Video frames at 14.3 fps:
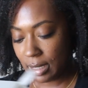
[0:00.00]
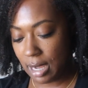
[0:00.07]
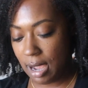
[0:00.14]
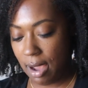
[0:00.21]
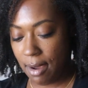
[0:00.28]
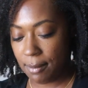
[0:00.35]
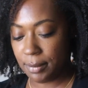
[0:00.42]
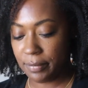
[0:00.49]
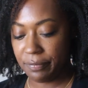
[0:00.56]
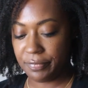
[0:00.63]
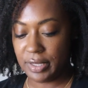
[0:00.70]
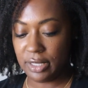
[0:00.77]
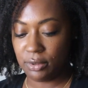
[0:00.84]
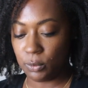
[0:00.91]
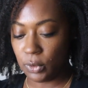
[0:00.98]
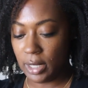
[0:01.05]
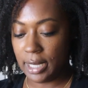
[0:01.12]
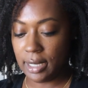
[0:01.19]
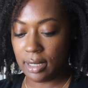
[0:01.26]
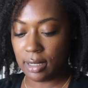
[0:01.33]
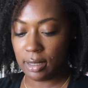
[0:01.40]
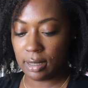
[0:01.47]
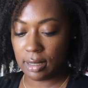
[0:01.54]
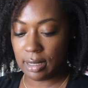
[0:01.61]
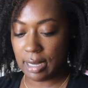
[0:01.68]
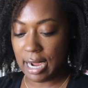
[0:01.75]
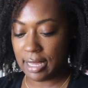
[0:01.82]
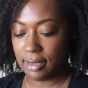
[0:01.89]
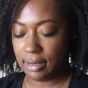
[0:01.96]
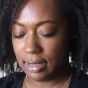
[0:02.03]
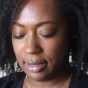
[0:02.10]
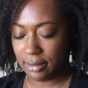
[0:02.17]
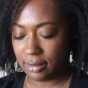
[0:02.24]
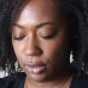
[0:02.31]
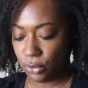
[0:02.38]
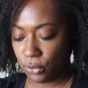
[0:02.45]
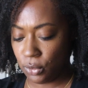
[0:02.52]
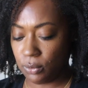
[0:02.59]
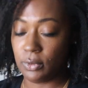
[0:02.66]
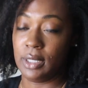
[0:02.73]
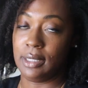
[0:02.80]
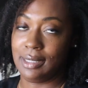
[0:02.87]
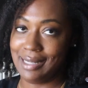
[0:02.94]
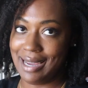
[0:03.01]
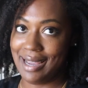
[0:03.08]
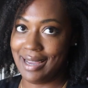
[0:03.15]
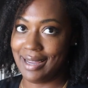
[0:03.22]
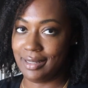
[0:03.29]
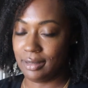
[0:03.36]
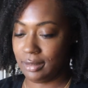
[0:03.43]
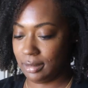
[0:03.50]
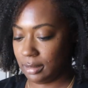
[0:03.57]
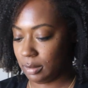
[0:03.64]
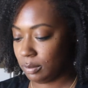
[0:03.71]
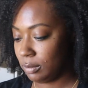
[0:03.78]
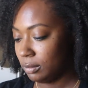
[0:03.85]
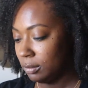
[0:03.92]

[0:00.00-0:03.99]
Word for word: Um, this one I think is the oud one, yes.